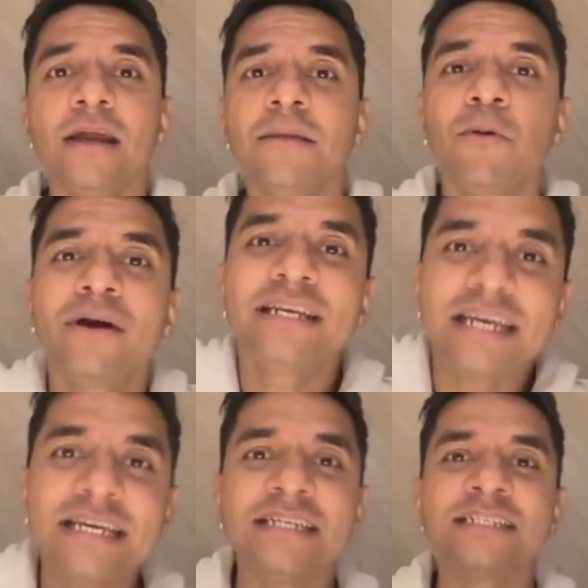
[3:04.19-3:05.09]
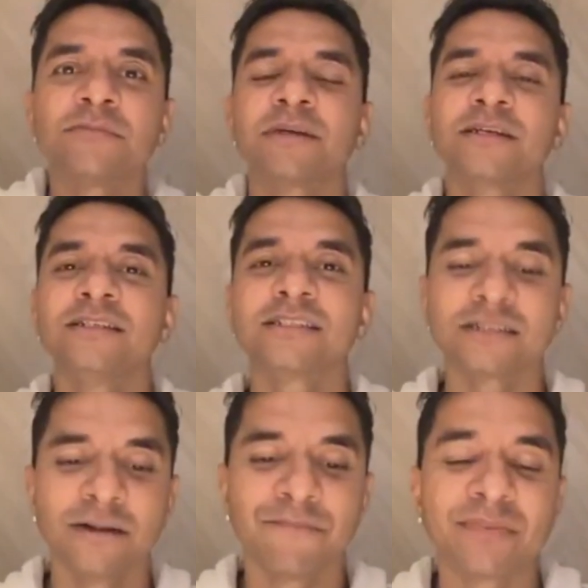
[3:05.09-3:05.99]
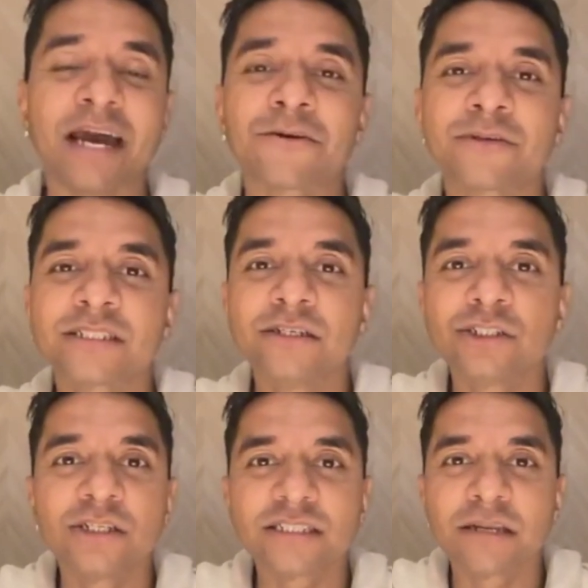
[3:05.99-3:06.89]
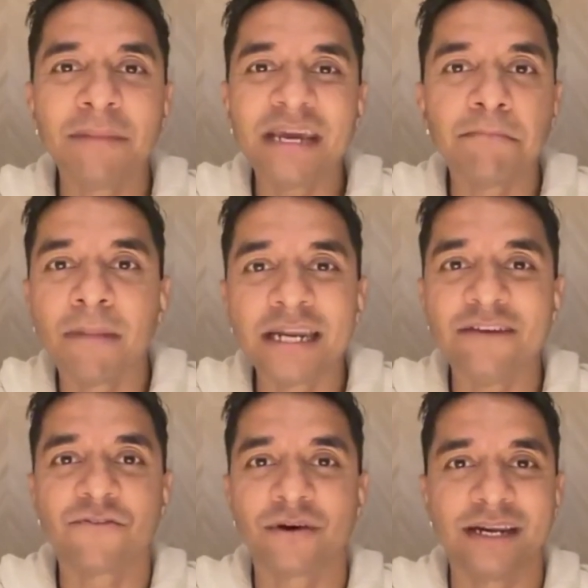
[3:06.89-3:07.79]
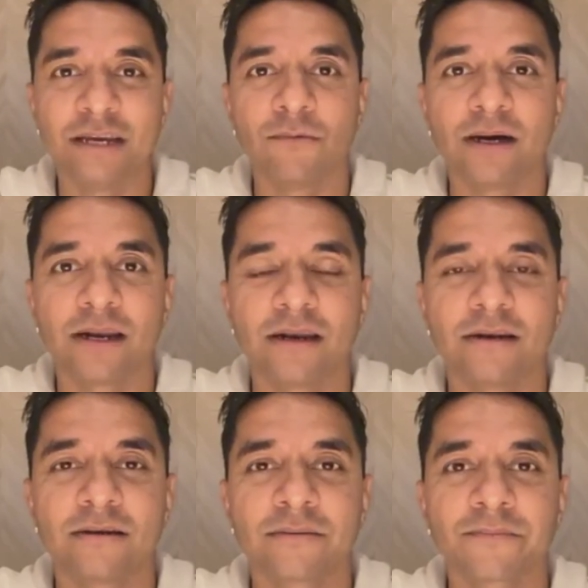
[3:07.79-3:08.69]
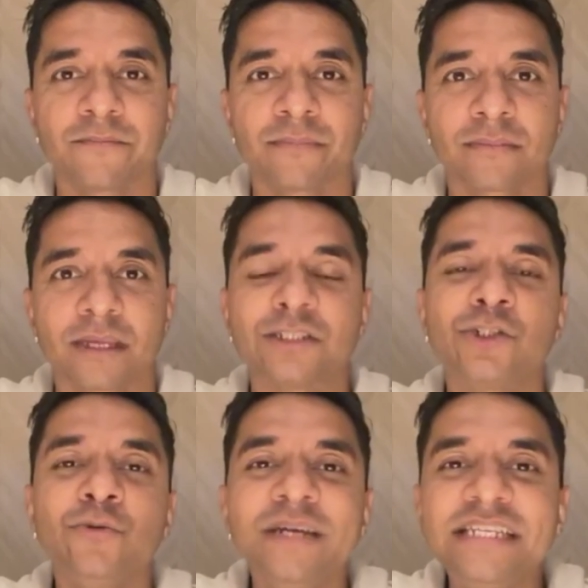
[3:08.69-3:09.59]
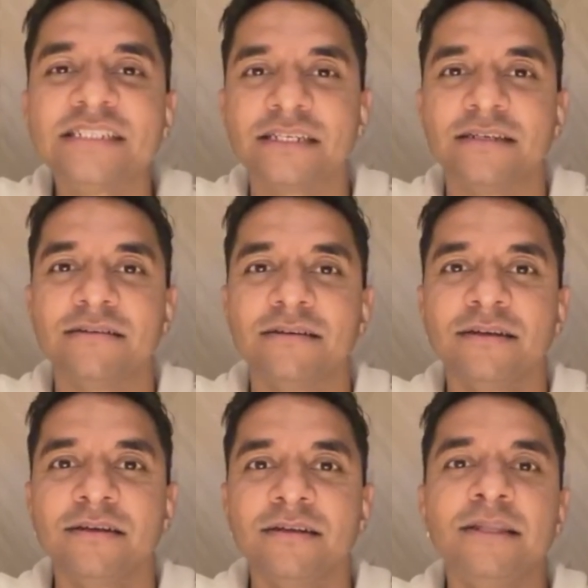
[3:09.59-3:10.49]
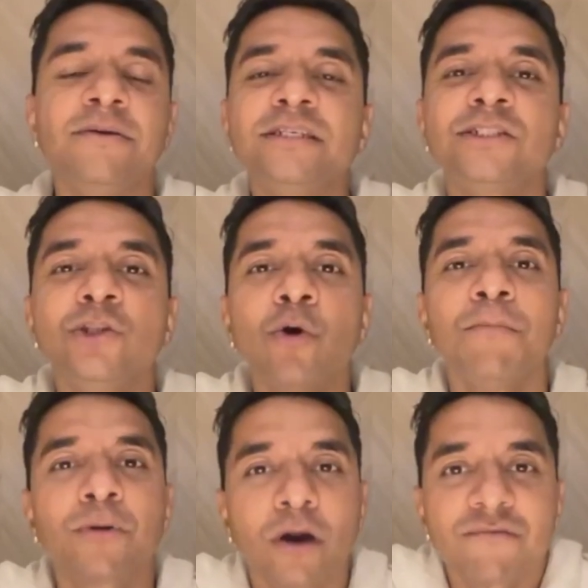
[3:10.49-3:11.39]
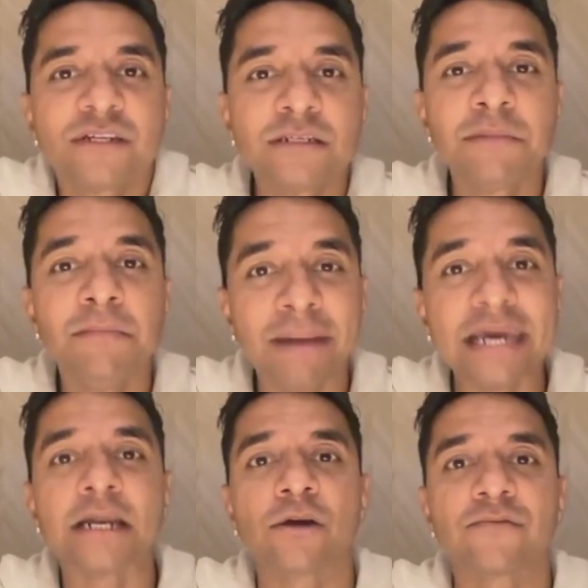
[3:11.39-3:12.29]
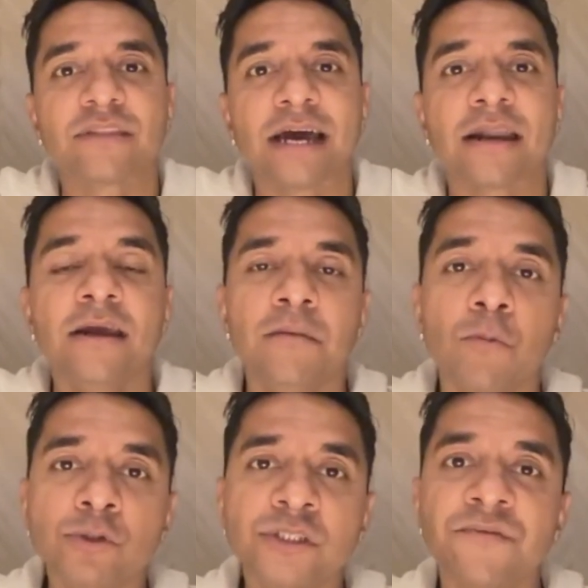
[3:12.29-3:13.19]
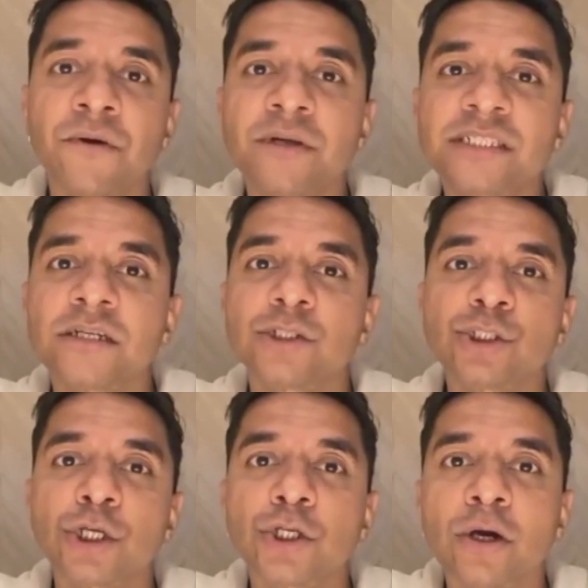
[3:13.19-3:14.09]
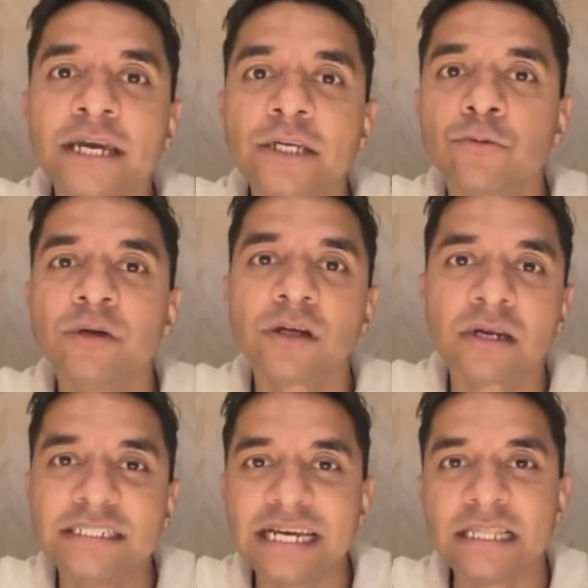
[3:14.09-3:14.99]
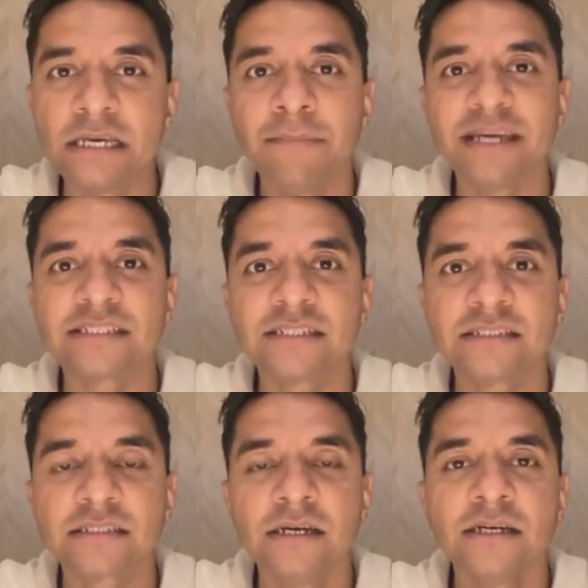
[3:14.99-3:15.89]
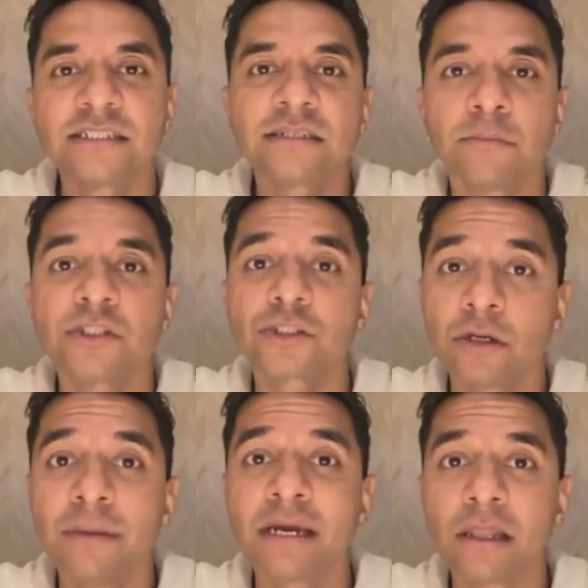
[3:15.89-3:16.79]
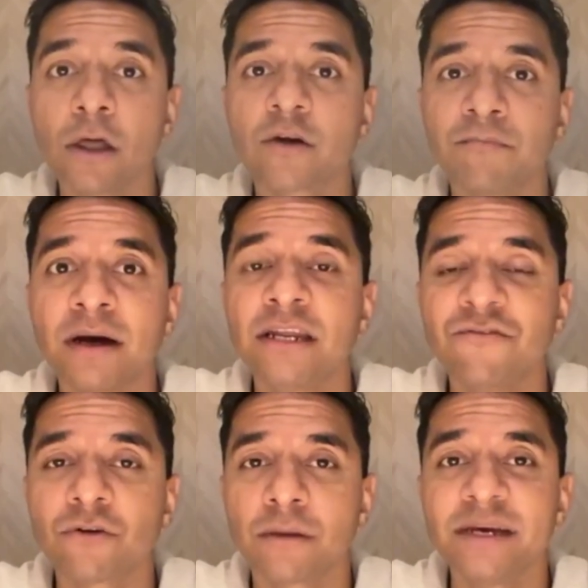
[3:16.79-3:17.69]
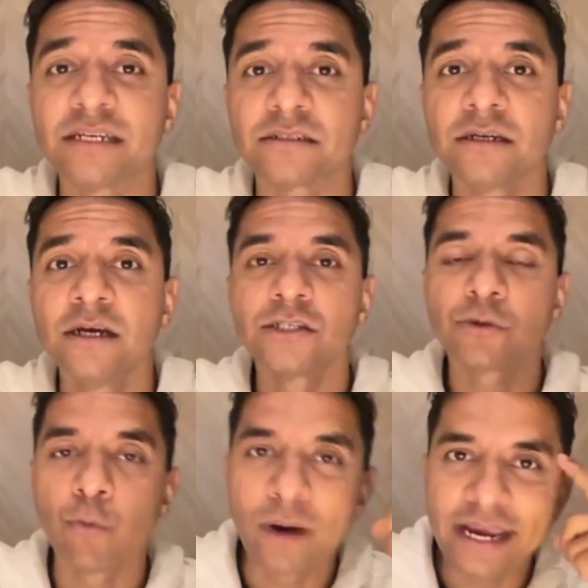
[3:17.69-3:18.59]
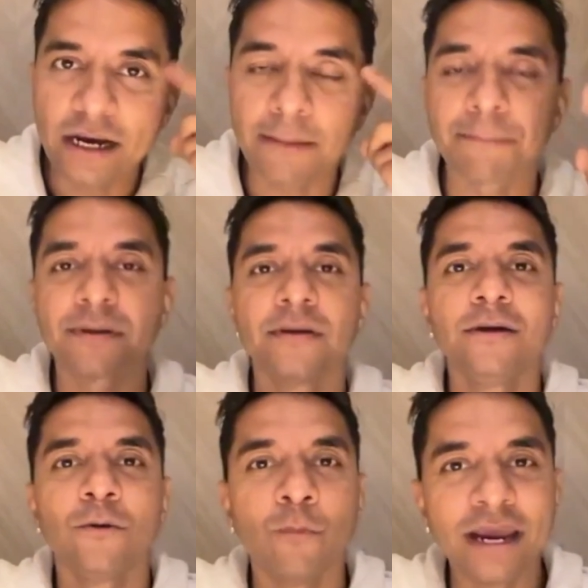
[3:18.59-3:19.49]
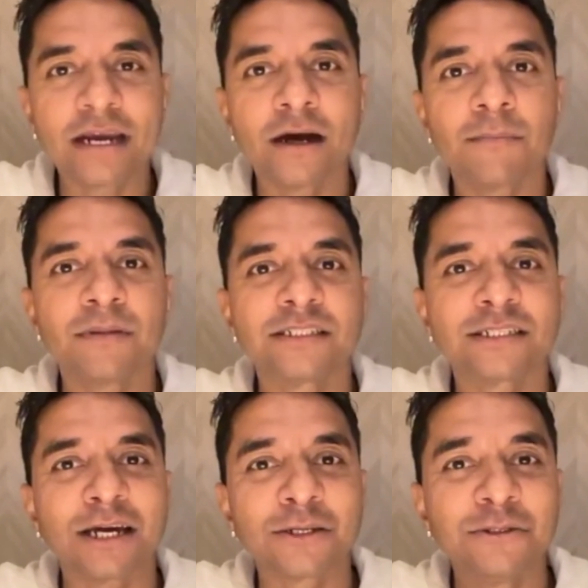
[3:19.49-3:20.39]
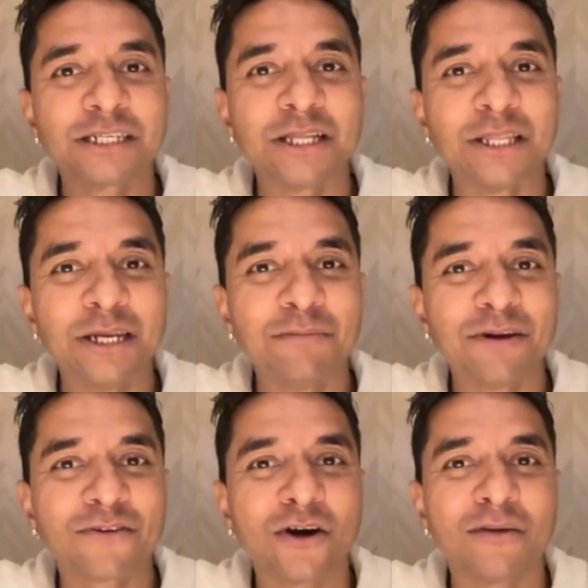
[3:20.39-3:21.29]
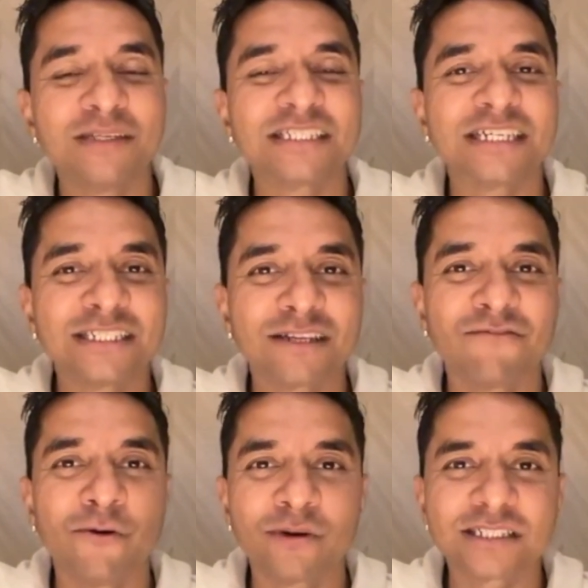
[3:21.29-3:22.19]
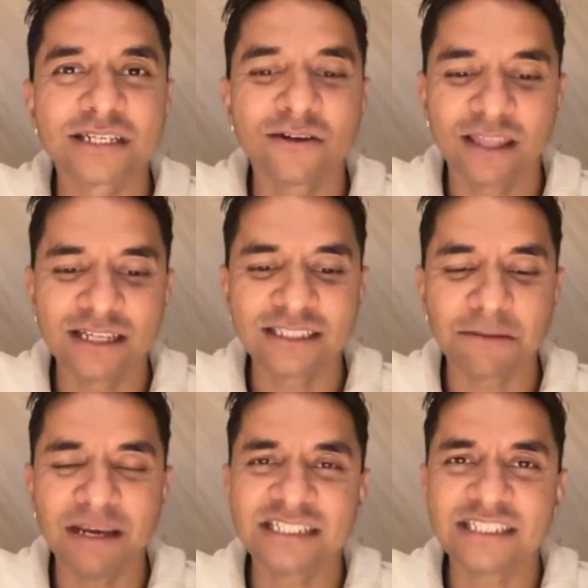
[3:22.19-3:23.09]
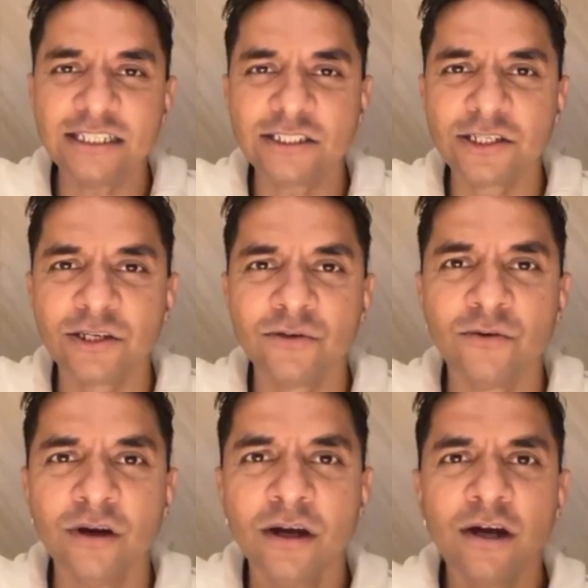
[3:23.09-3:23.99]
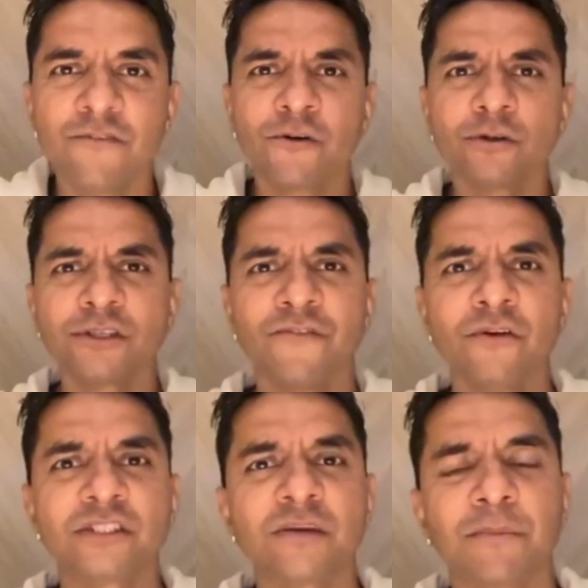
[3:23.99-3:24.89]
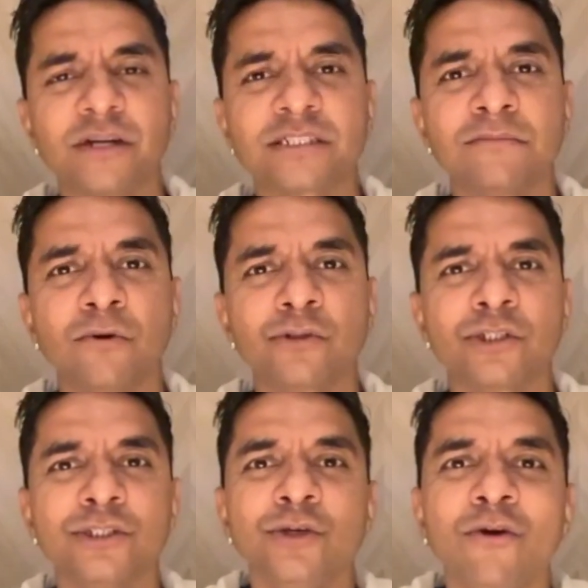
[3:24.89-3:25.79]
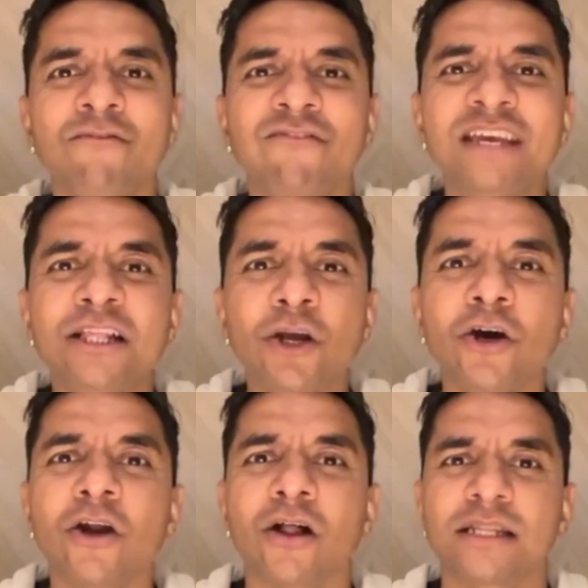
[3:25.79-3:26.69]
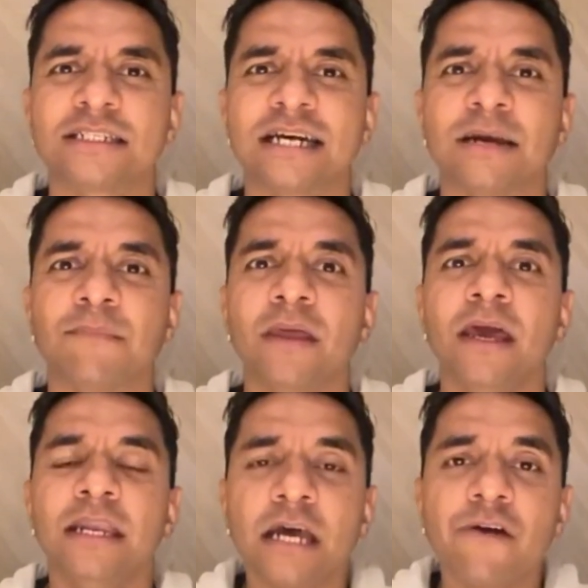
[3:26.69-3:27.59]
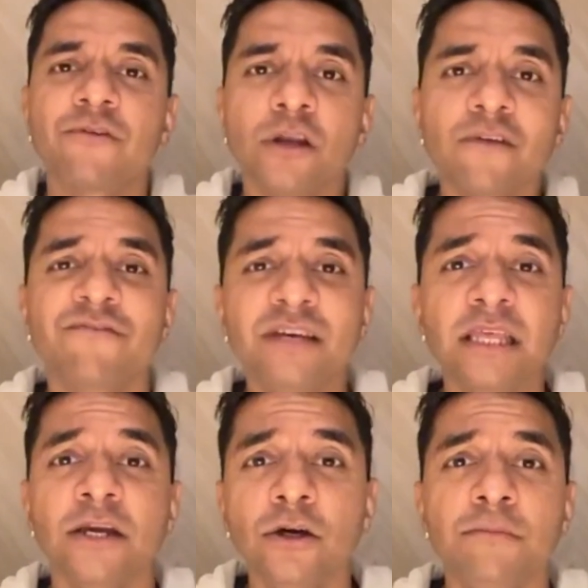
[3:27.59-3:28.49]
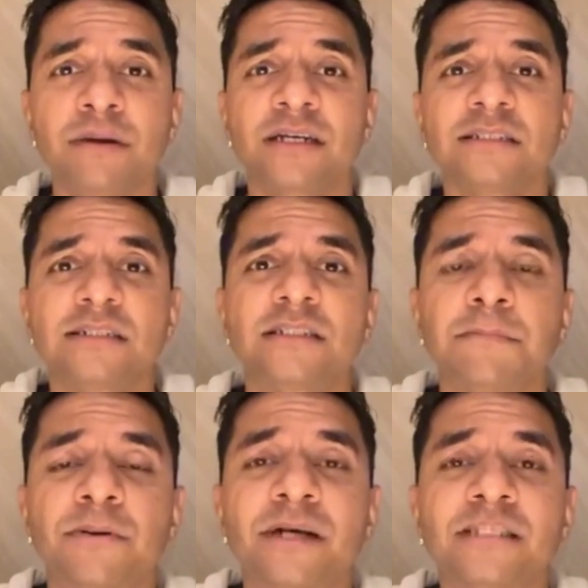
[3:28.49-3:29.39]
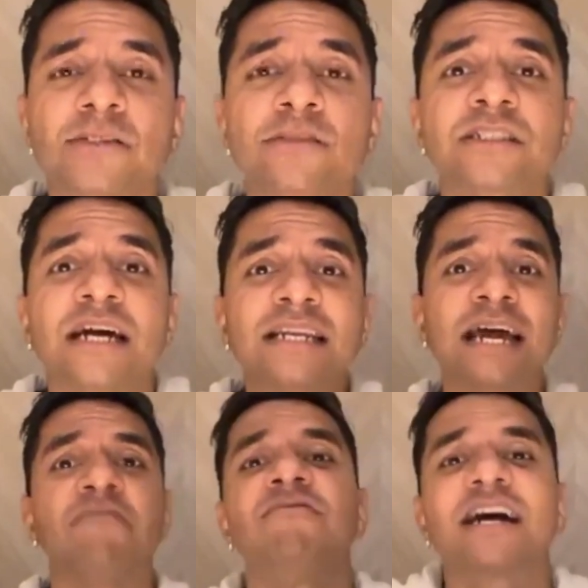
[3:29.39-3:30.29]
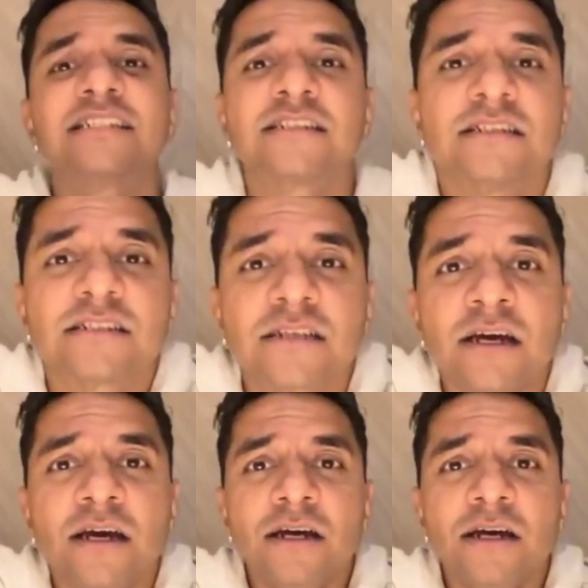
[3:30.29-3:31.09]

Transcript: The point is because that research doesn't make money for anyone. It's too easy. There is no profit to be made out of that. Most of the research that you're hit with on a daily basis, someone's going to make a lot of money from it. So wake up wake up and start using a little bit of common sense and focusing on things that make sense to you. Of course, if you suppress emotions, you don't feel good all the time. Now, if you're not feeling good because it's suppressed, you'll start to have vices.